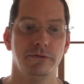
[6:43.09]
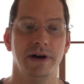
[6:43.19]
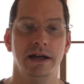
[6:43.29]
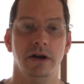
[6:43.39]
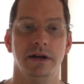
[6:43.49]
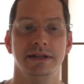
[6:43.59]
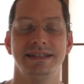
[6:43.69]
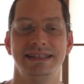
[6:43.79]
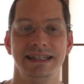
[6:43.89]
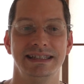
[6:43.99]
find on a
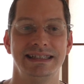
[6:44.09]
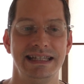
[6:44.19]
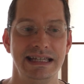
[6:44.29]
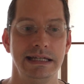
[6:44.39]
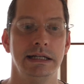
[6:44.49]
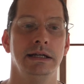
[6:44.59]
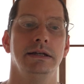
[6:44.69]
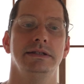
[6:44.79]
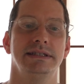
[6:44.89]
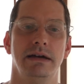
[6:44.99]

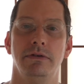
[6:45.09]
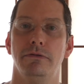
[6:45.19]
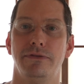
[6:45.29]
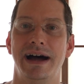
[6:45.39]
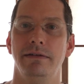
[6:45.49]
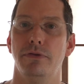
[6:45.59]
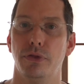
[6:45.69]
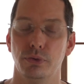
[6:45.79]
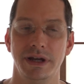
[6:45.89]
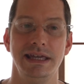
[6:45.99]

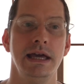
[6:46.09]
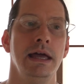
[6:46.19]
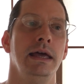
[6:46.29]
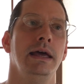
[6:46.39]
16753.